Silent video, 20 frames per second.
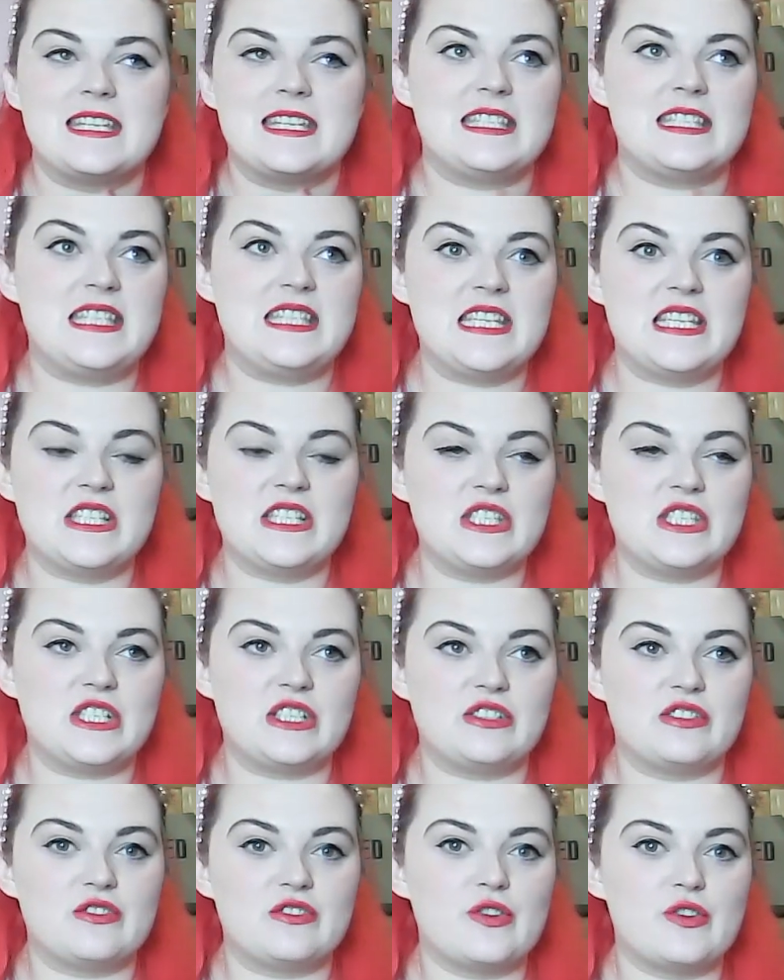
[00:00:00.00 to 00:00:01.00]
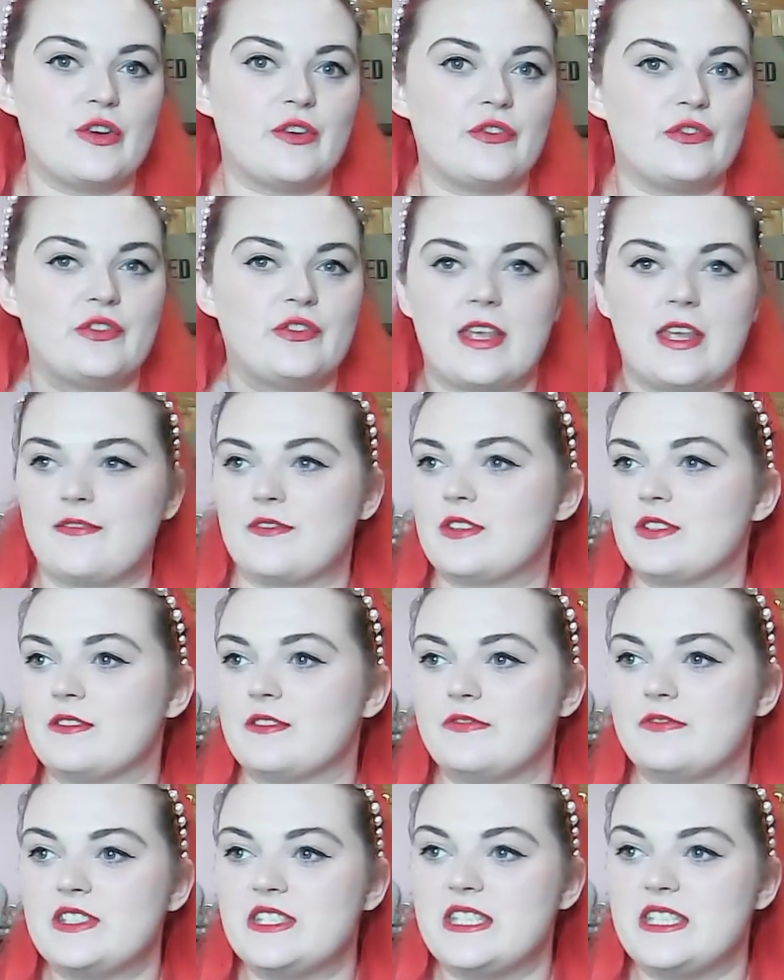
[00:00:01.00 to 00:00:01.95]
Disney stuff, saving up for